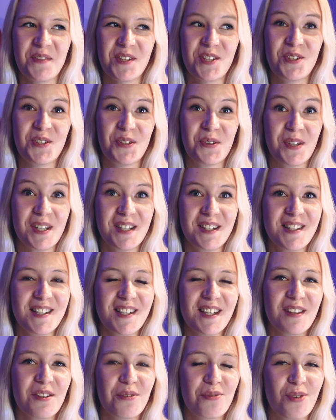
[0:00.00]
student
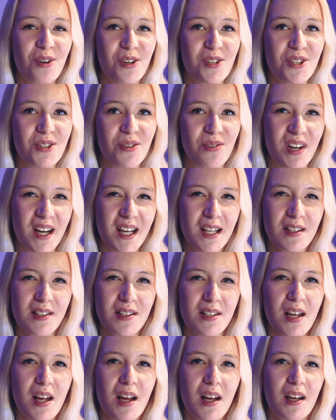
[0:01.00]
in the first grade,
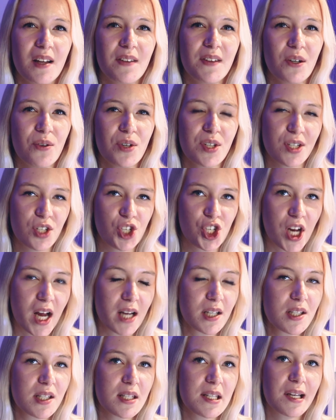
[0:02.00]
there is a
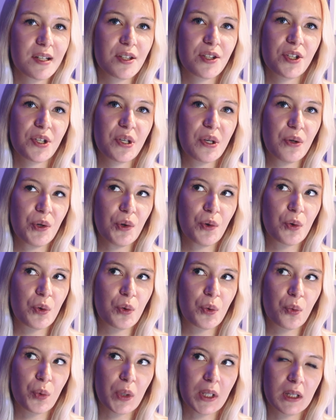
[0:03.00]
chance that
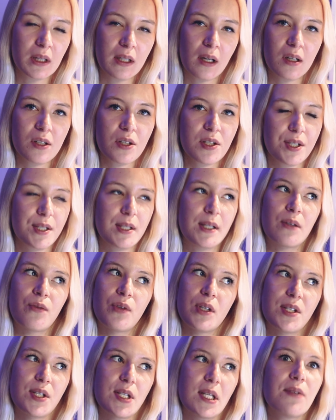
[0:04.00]
you will not
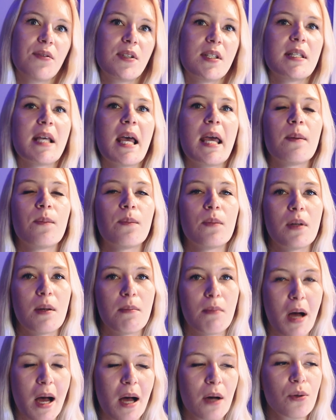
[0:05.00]
receive same
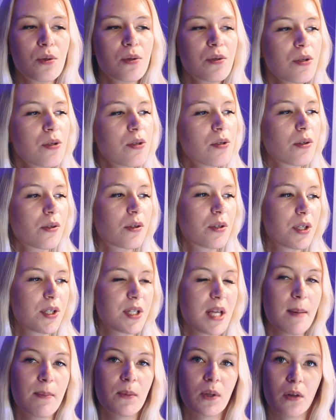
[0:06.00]
amount or
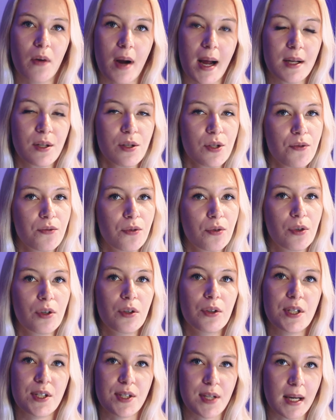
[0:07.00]
same grant
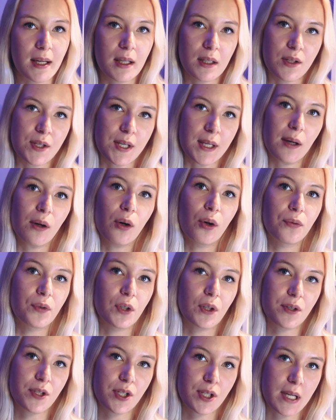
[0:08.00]
for the second year of
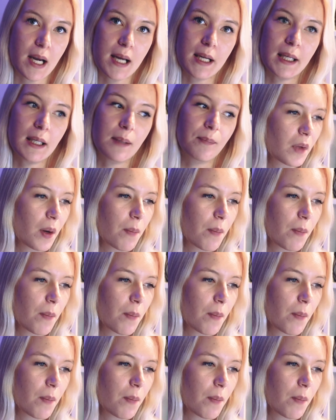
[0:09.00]
your study.